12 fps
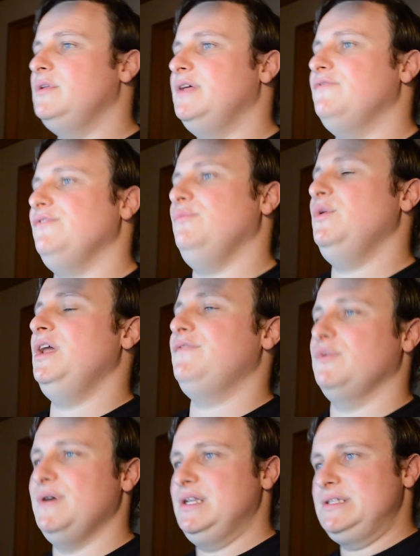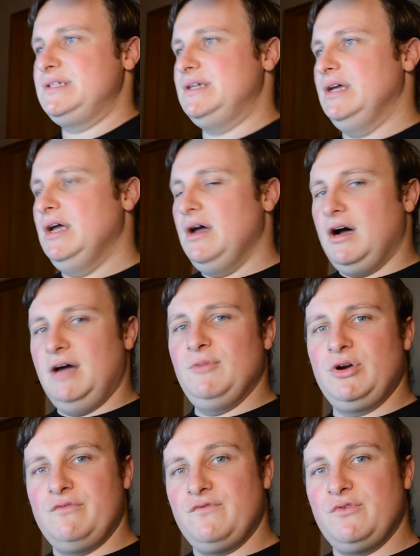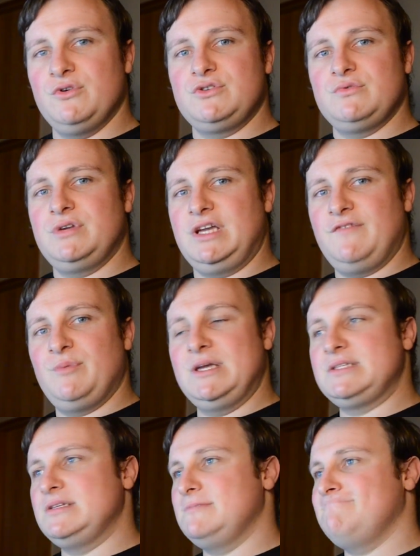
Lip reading: We'll have to wait and see. I'm looking forward to it. FPSs.